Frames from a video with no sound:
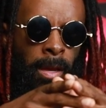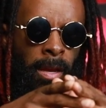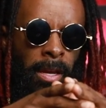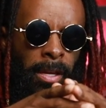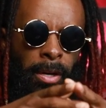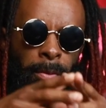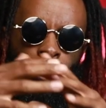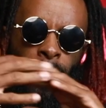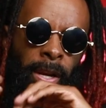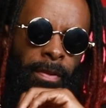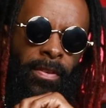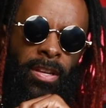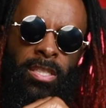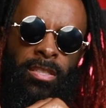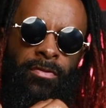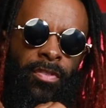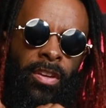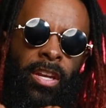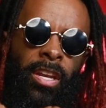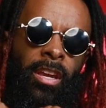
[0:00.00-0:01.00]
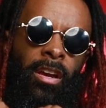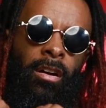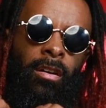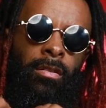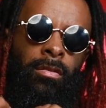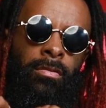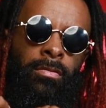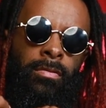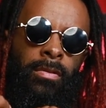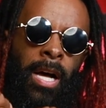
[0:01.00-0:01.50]
in a previous
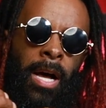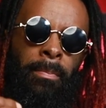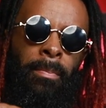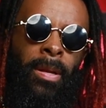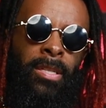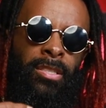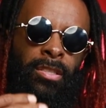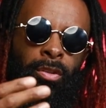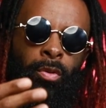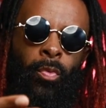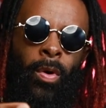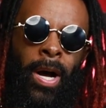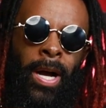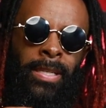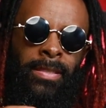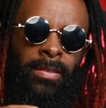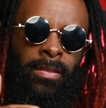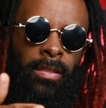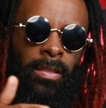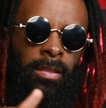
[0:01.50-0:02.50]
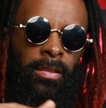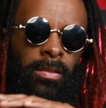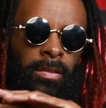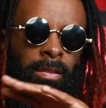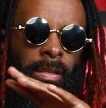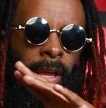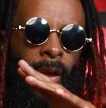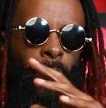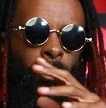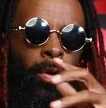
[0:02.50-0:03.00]
video, I mentioned the
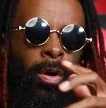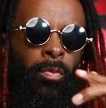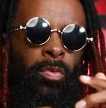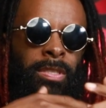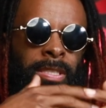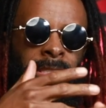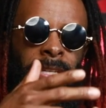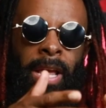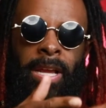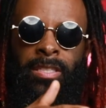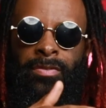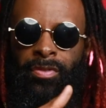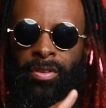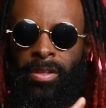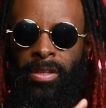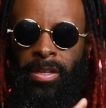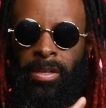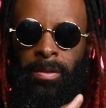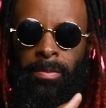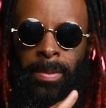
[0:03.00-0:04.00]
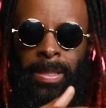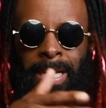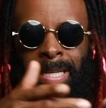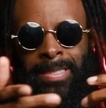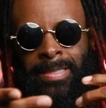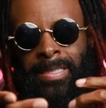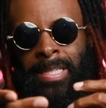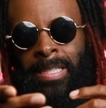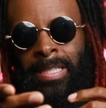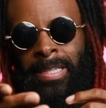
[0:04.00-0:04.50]
Y6 and what was next for them. And I
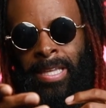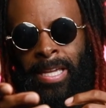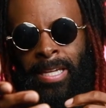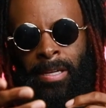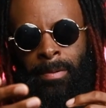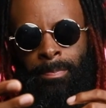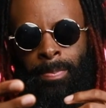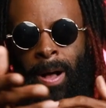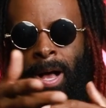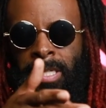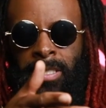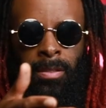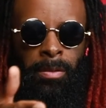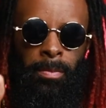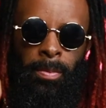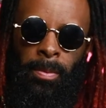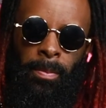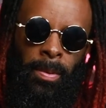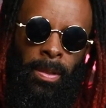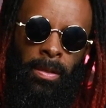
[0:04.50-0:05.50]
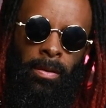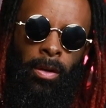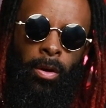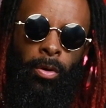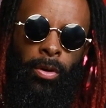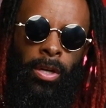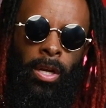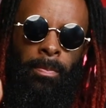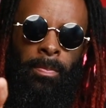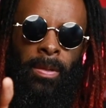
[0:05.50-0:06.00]
said that they could possibly be
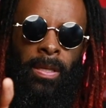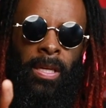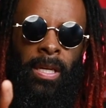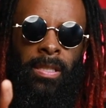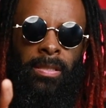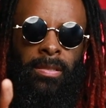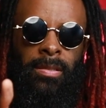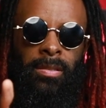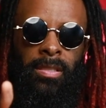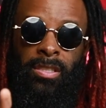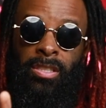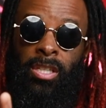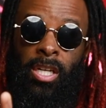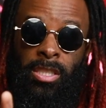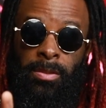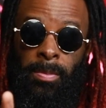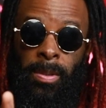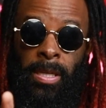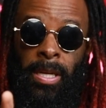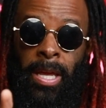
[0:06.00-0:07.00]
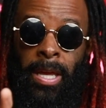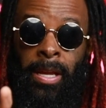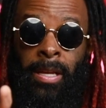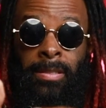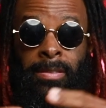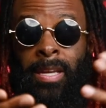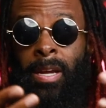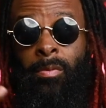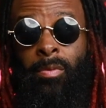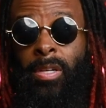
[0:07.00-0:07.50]
going up against the Judgment Day
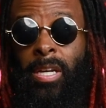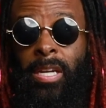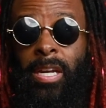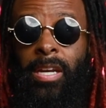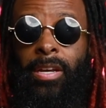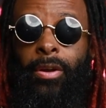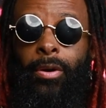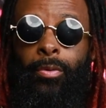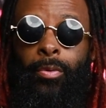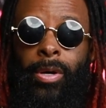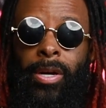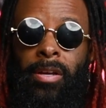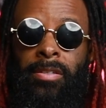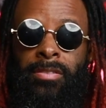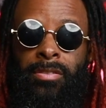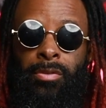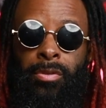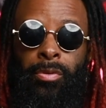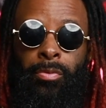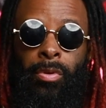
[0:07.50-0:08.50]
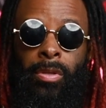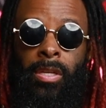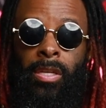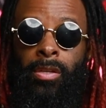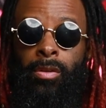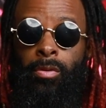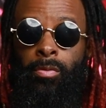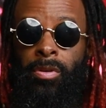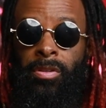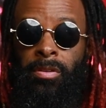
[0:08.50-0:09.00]
because I really didn't know what else you could really
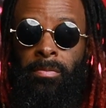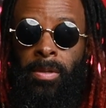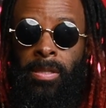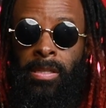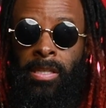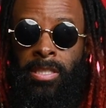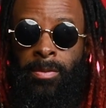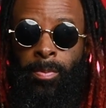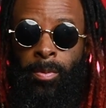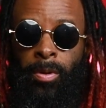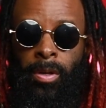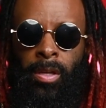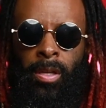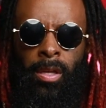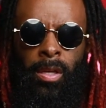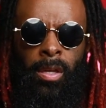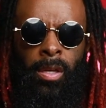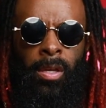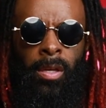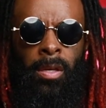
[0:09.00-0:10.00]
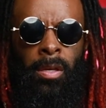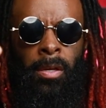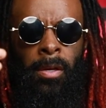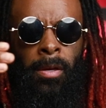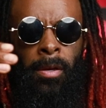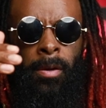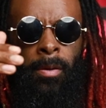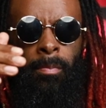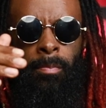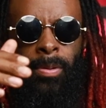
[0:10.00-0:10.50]
do with them at this point.
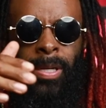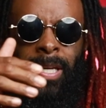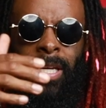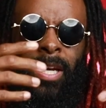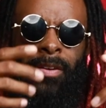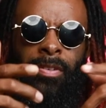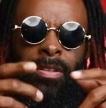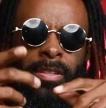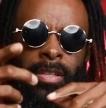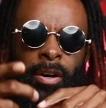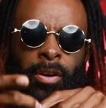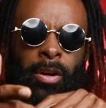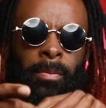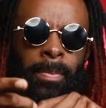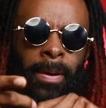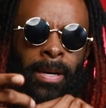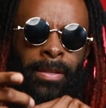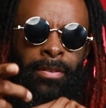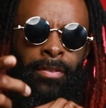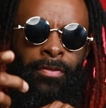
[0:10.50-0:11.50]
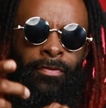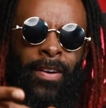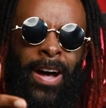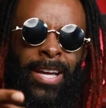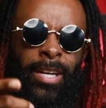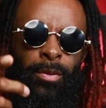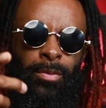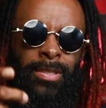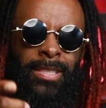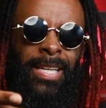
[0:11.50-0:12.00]
But I never thought about the
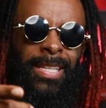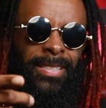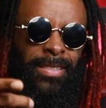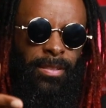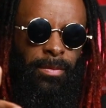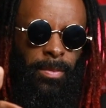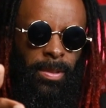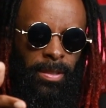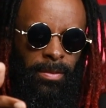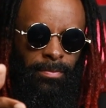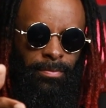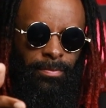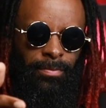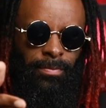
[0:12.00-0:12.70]
Final Testament.